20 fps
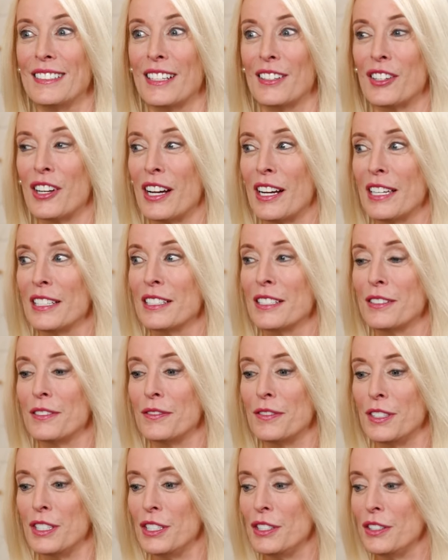they're kind
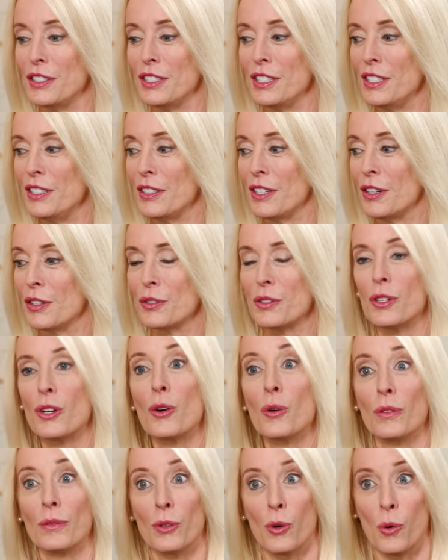of you, you know
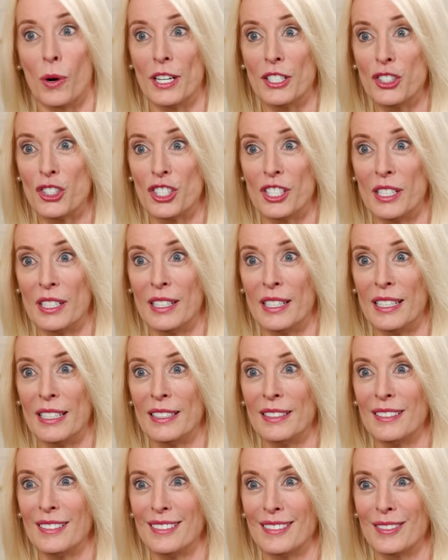
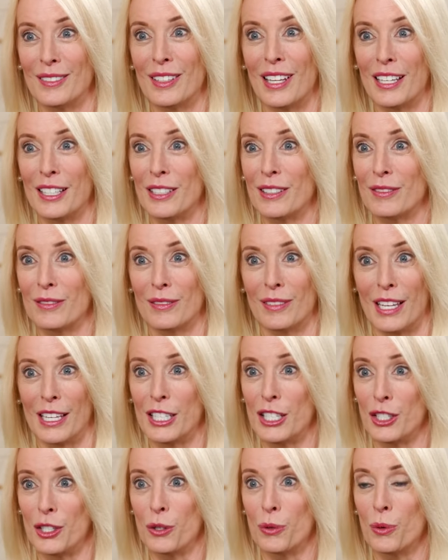questioning yeah. like
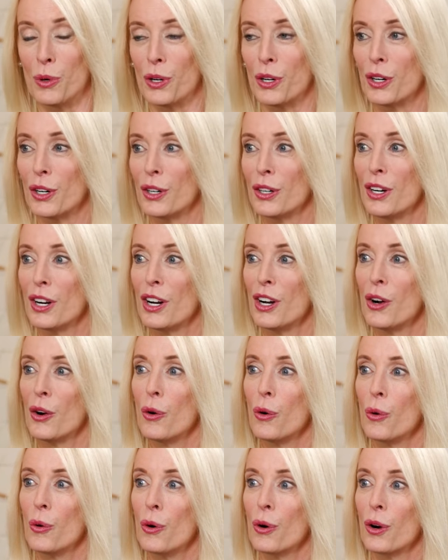like you were
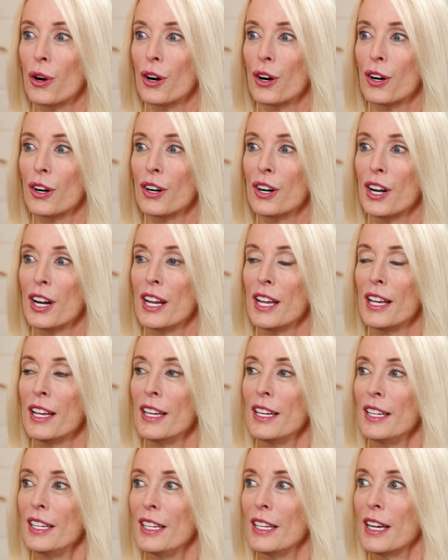or
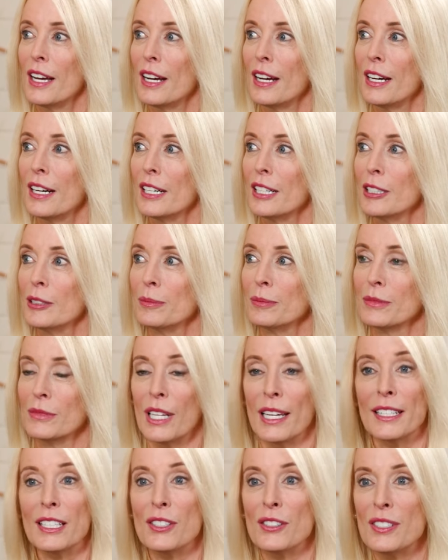um,
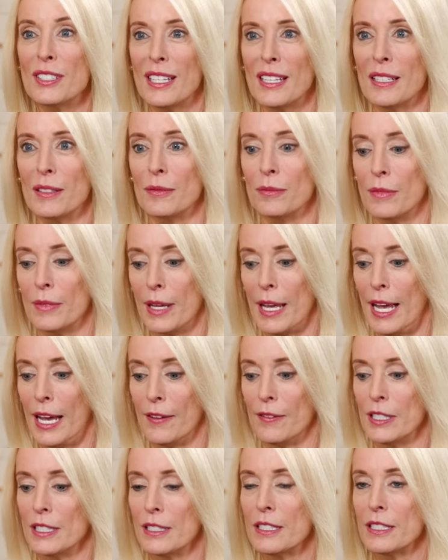like you said
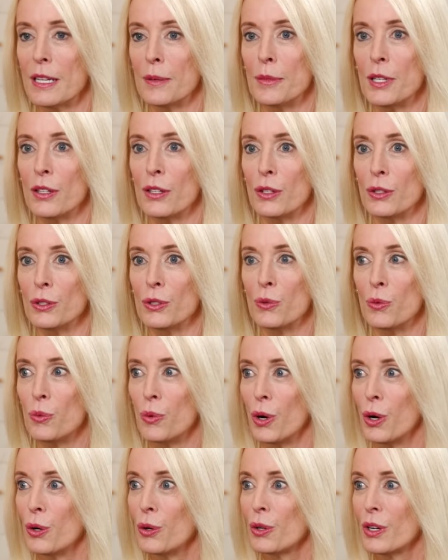having some of those
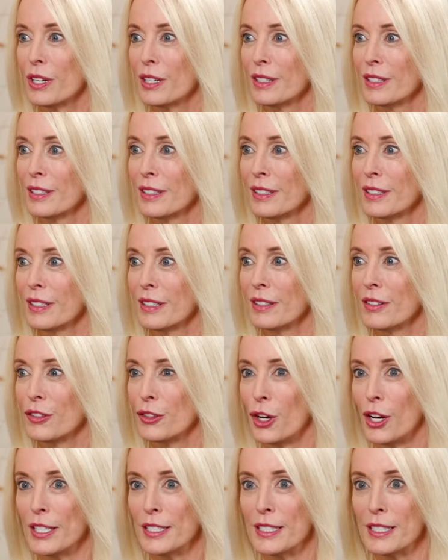woke mm-hmm.
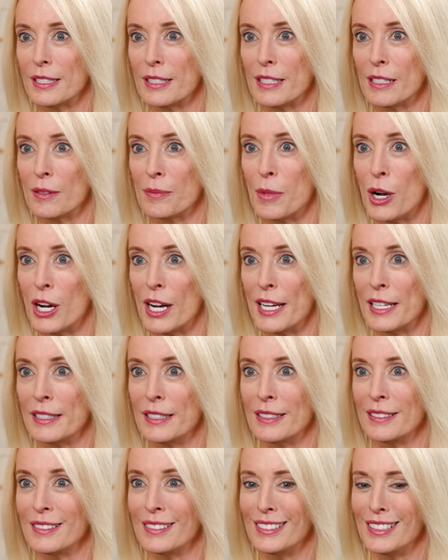thoughts in their mind
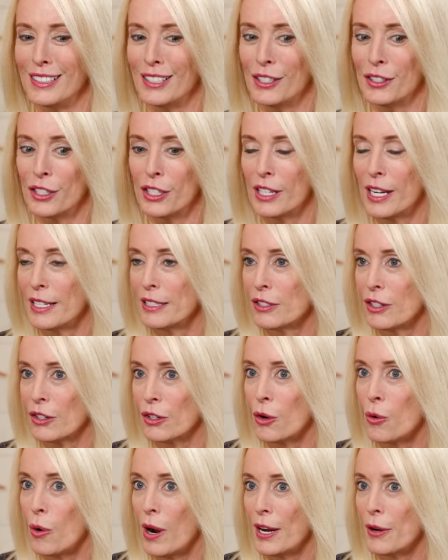and you know you guys
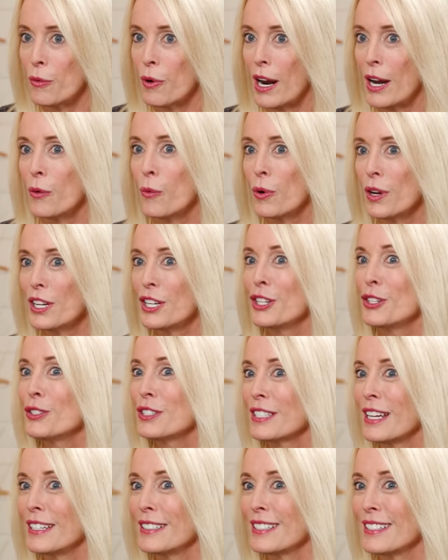aren't quite right what do you
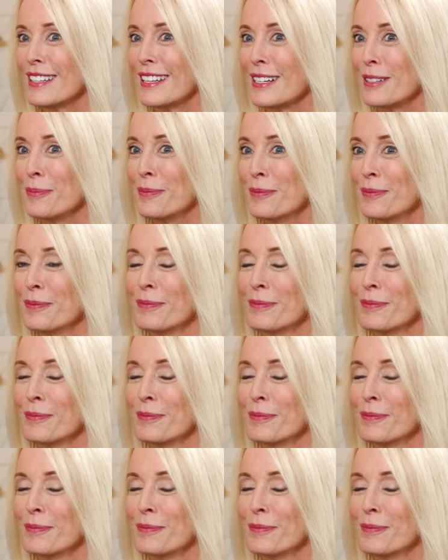say to them